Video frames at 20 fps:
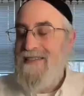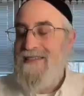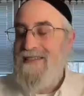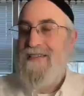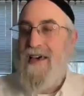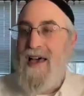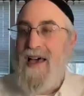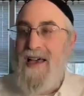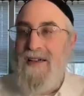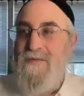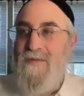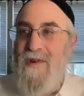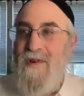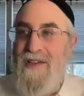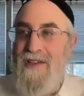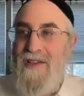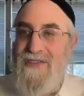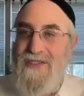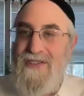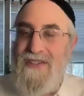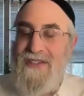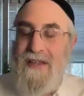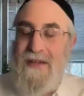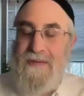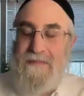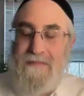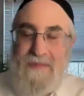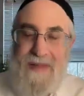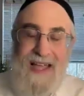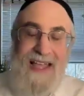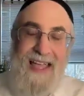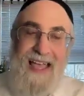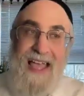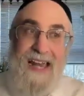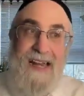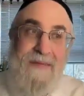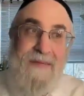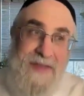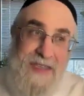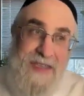the line was, my
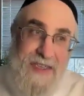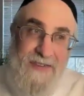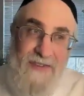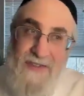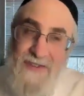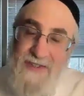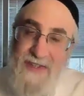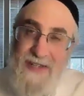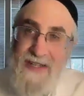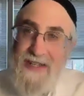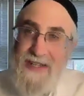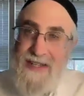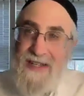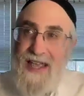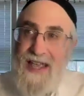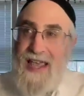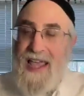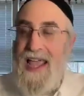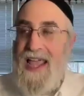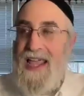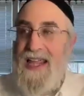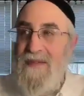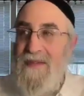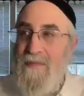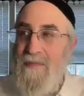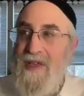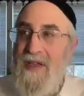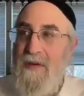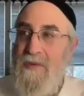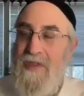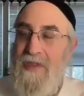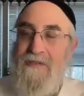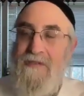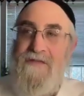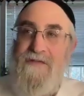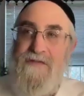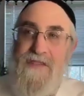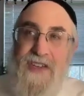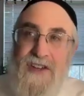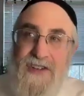enemies hate me with a
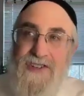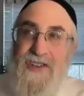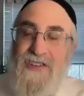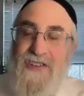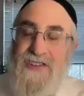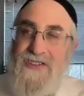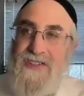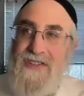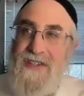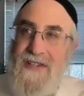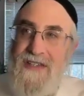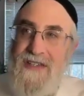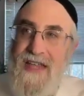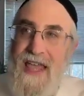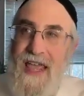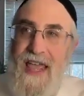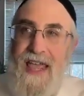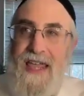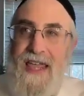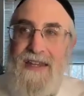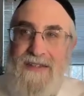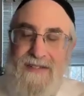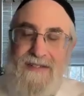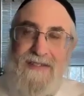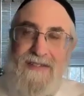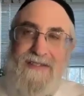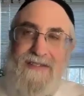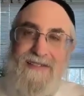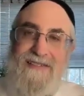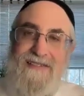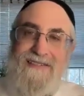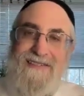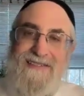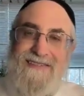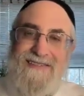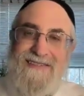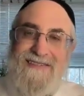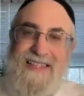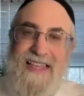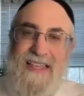vicious hate.
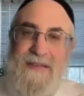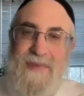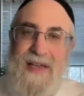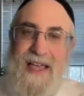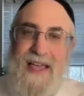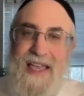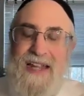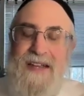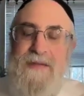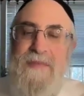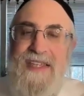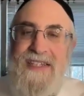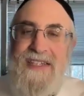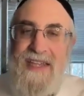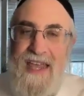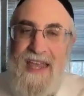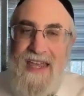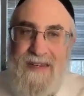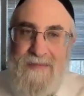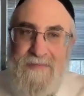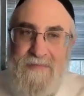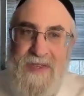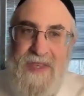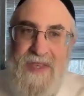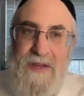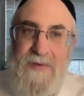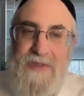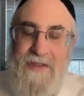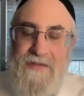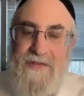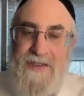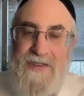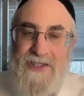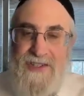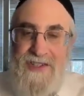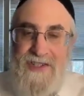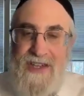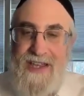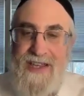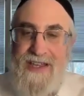Okay, my enemies hate me with a
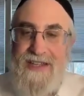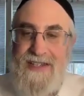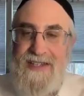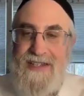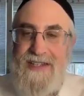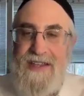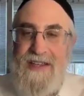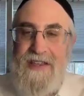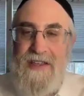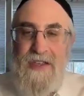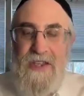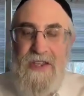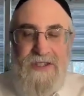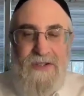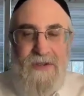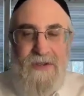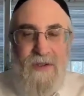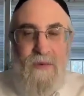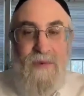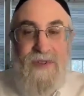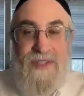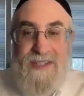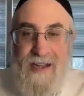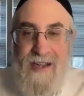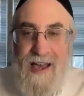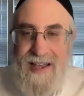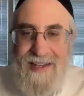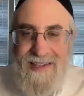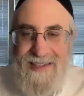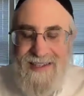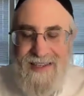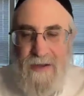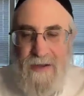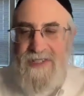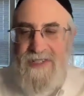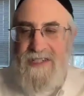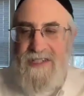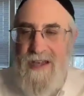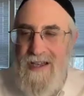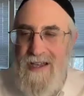vicious hate. So it was not
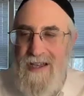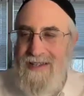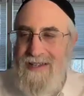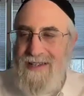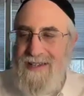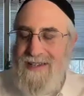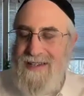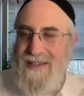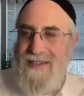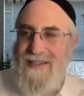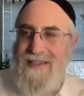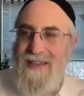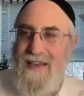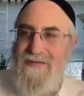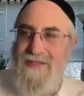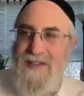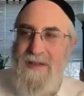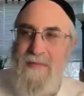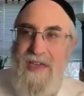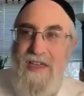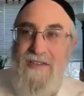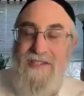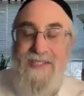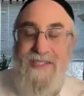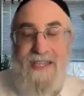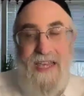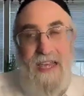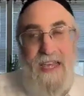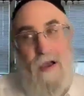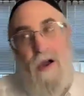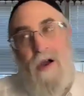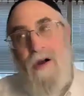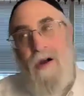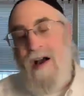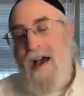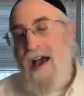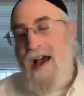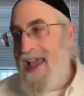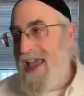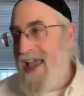David HaMelech saying,
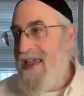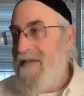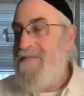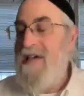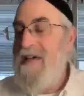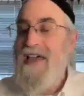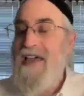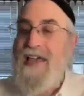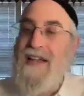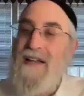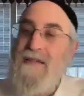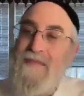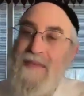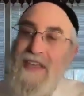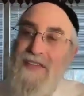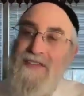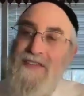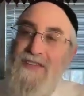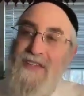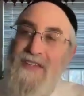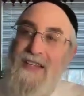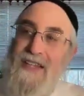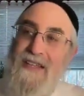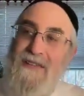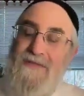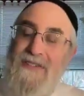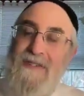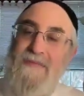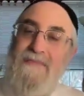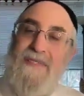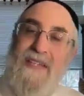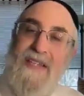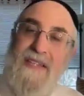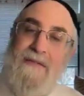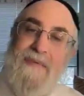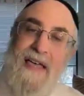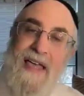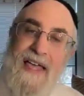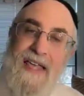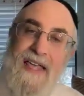"Oh, I hate my enemies." It was him saying
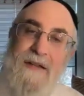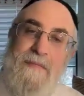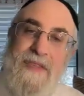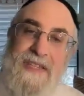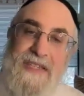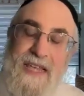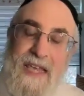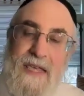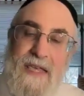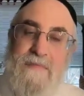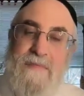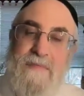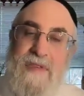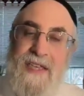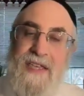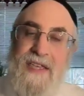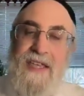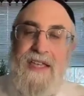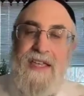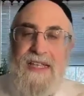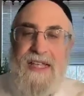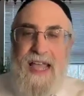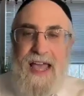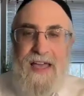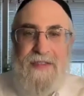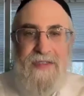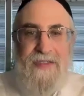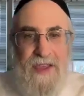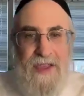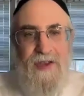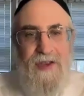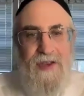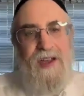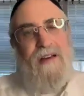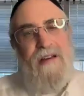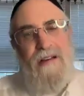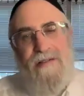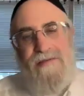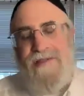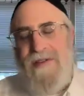that my enemies hate me. And then I thought,
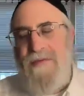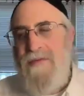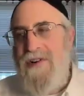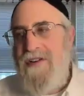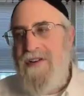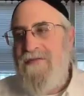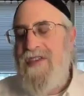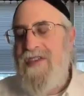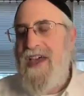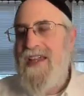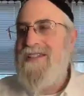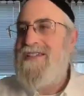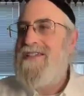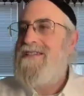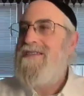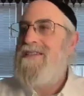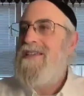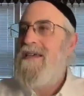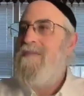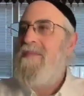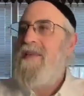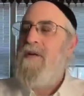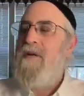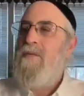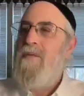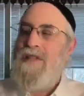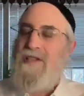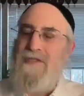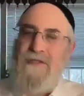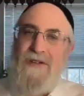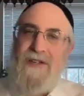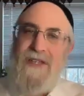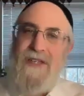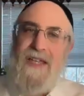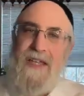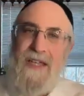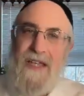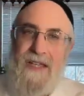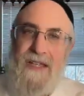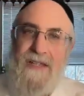"Oh, I wonder if that's a theme." And I went
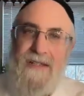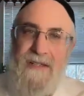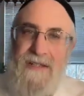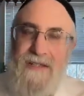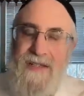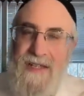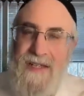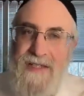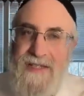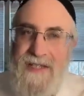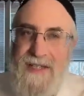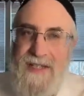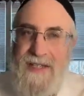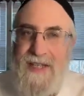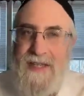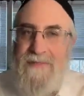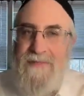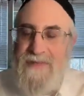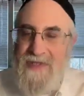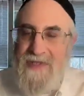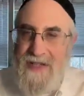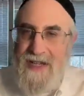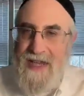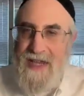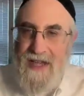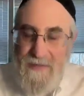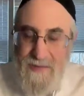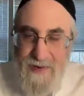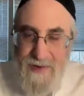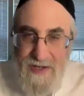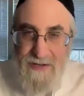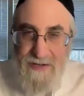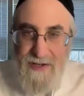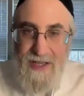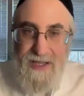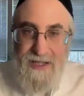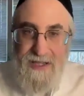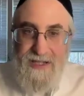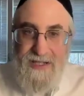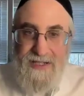looking in Tehillim today. I went
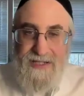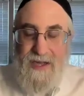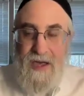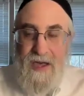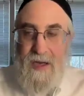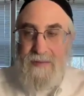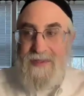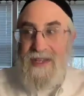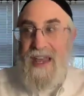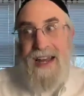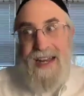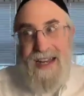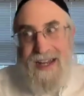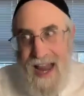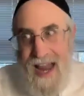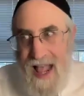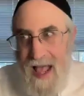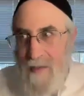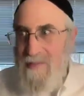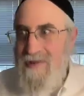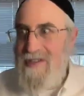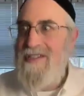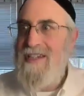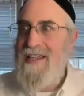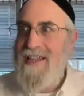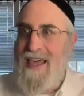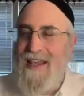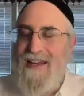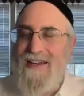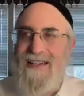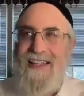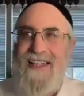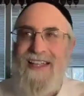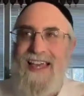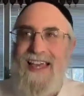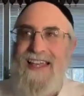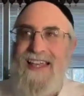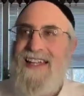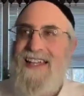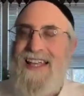looking in the Psalms, and it happens again and
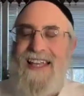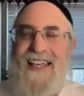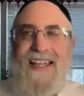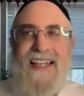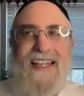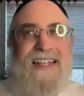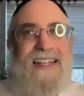again.